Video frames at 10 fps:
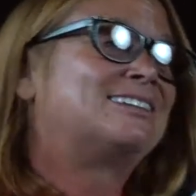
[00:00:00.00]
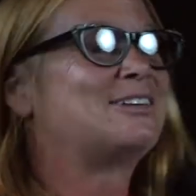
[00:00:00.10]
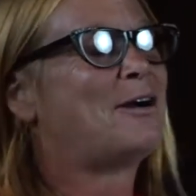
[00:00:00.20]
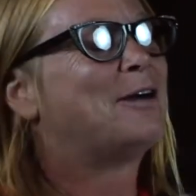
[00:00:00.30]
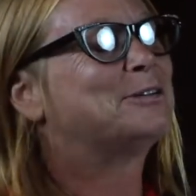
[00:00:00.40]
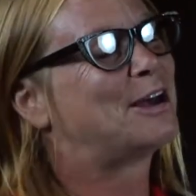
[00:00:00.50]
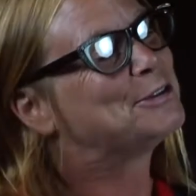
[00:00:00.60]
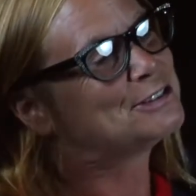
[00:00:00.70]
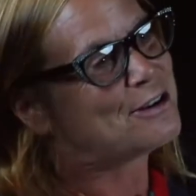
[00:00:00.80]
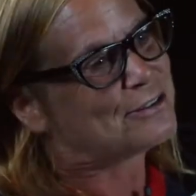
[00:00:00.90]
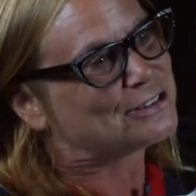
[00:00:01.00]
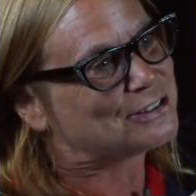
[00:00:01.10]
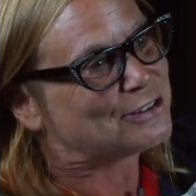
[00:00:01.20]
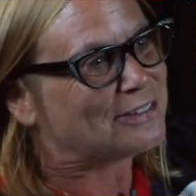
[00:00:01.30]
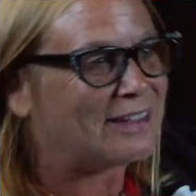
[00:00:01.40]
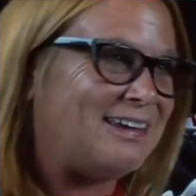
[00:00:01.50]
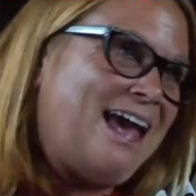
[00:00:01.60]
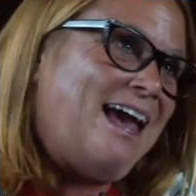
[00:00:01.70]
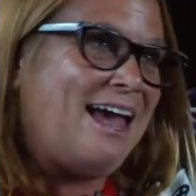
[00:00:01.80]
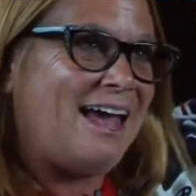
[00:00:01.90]
So I was always known as doing the
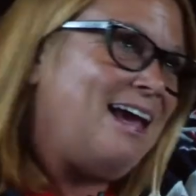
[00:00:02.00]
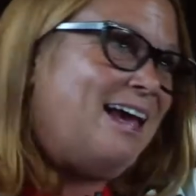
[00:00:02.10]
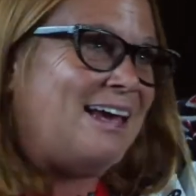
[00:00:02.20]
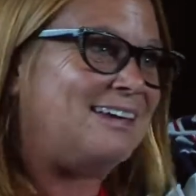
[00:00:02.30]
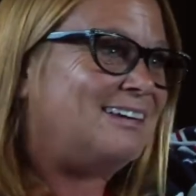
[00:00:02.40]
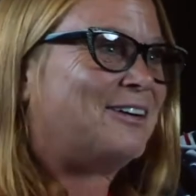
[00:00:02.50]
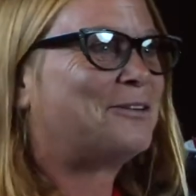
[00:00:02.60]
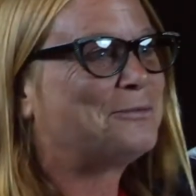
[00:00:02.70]
yay, you know,